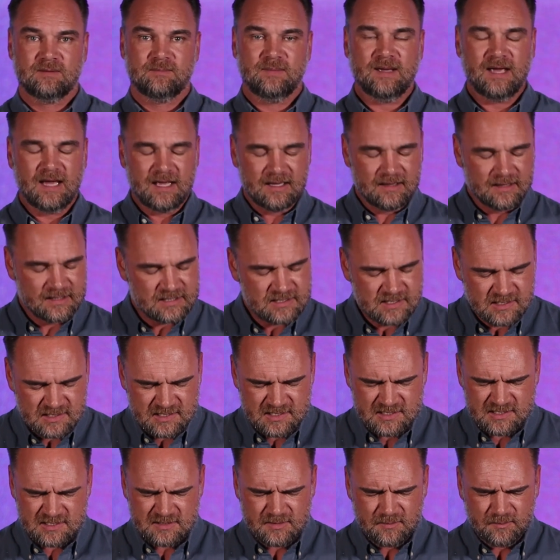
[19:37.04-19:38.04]
Man, this
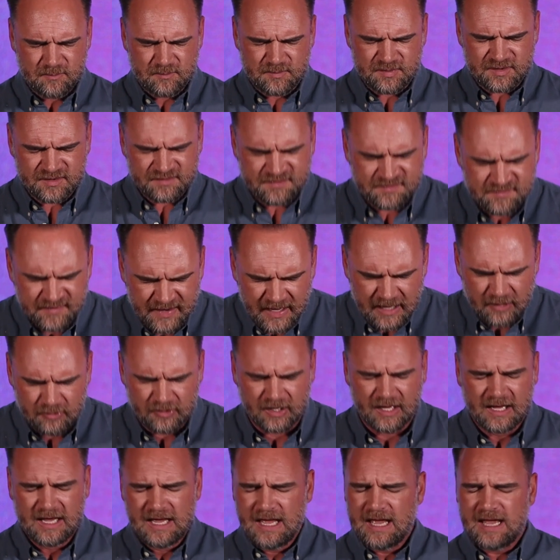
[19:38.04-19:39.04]
is
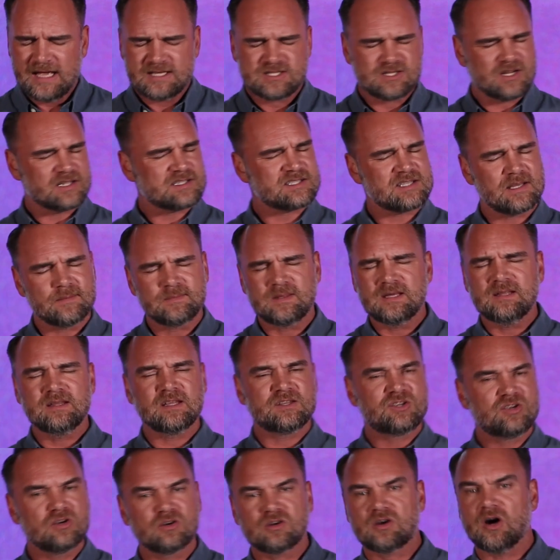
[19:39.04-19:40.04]
profound. It's not something
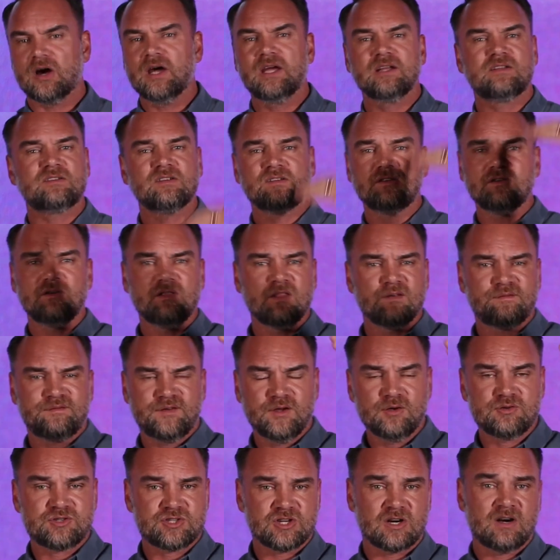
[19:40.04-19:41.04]
that you're going to do in the
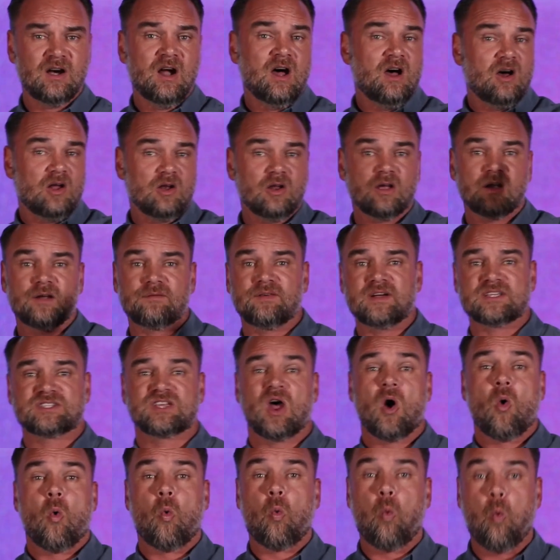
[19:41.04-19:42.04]
future. A lot of
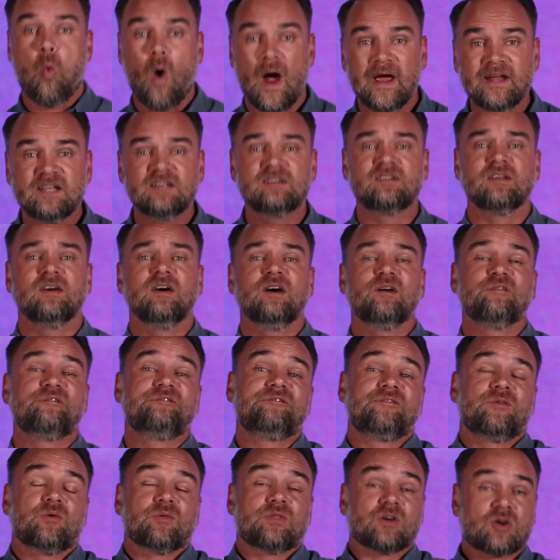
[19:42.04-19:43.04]
us wait
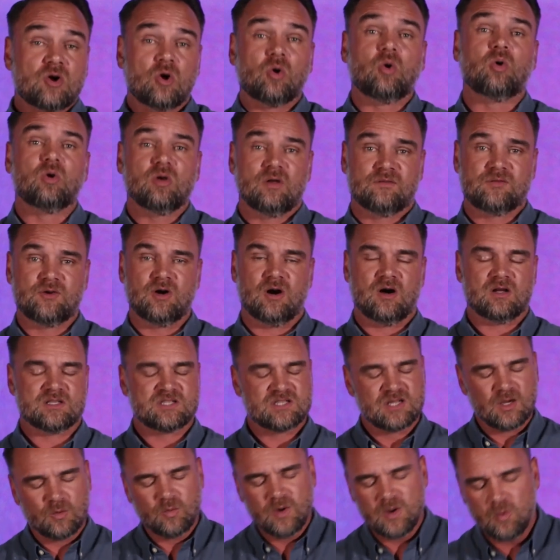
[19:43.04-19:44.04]
for the call of God.
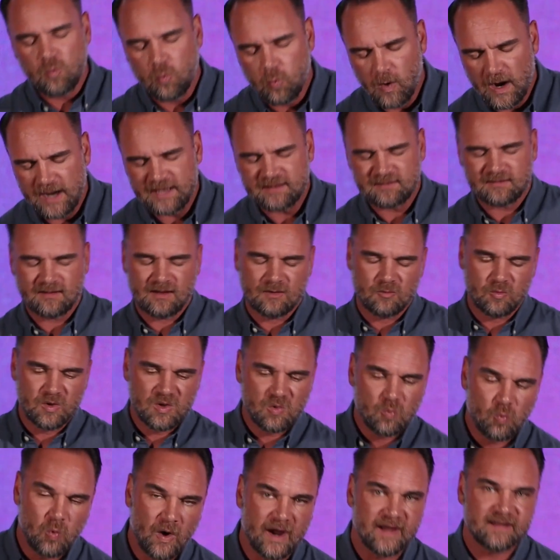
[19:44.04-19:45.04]
So we wait and
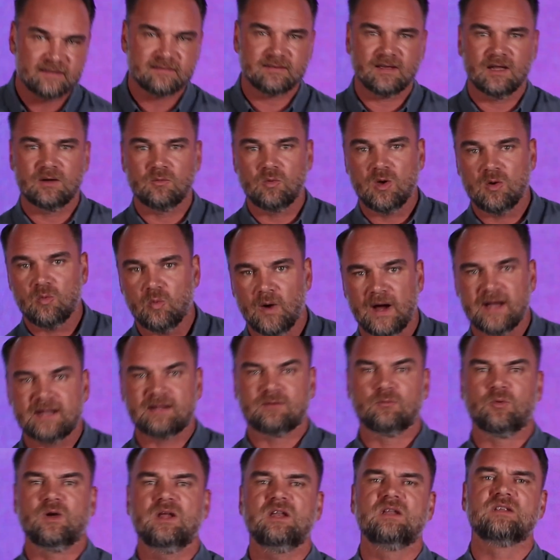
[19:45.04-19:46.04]
we wait and we wait
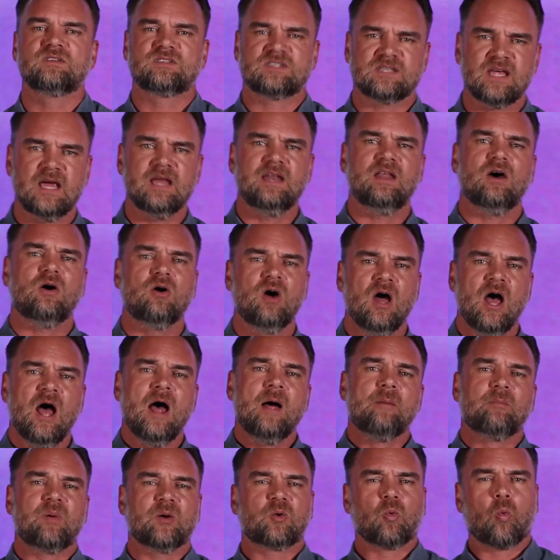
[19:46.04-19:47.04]
and we say no.
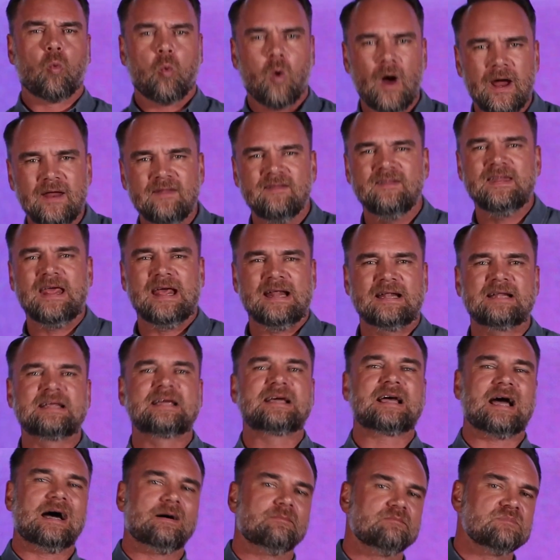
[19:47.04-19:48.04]
But when
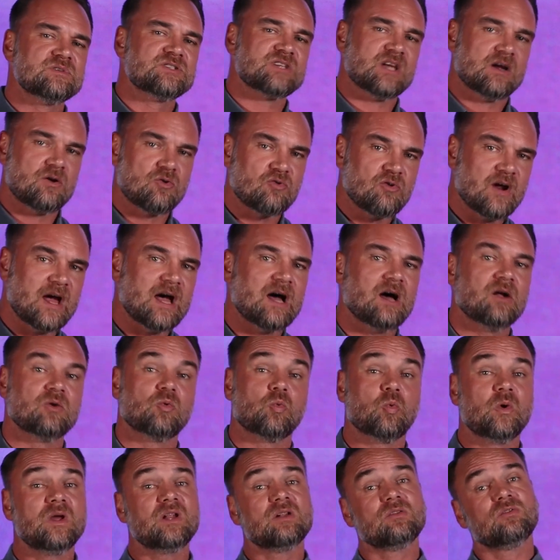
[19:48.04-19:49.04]
it comes
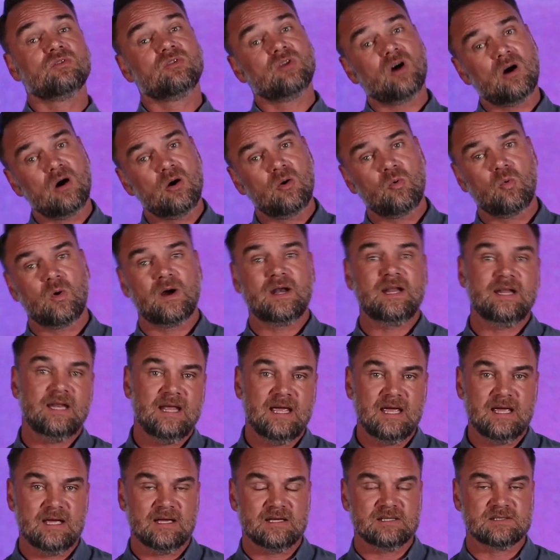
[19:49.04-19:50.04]
around, we'll know what it
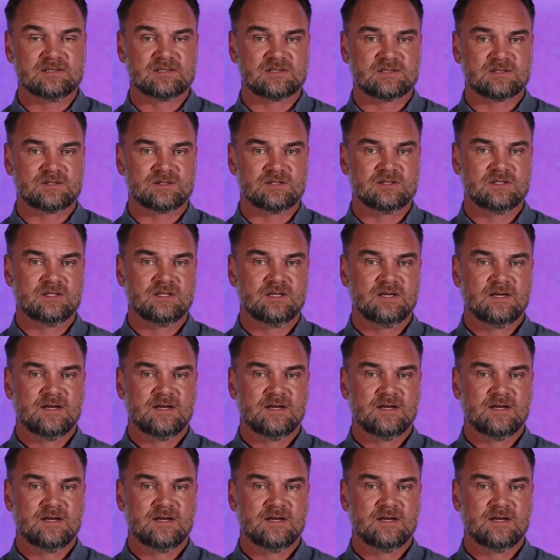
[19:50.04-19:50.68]
is.